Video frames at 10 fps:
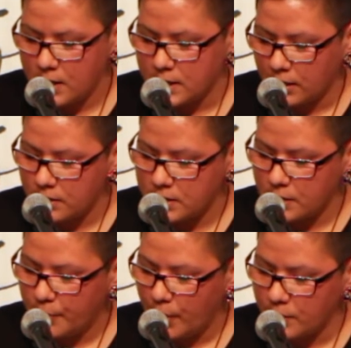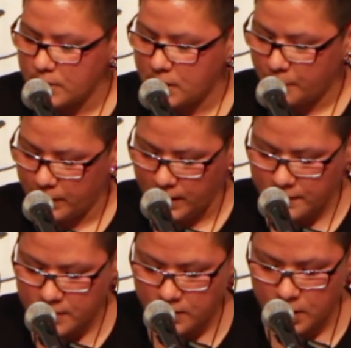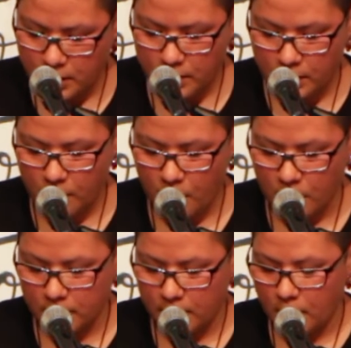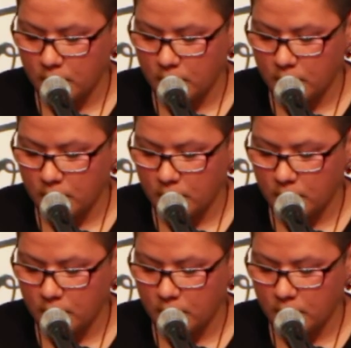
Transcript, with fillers: Settlers imposed their beliefs of gender inequality,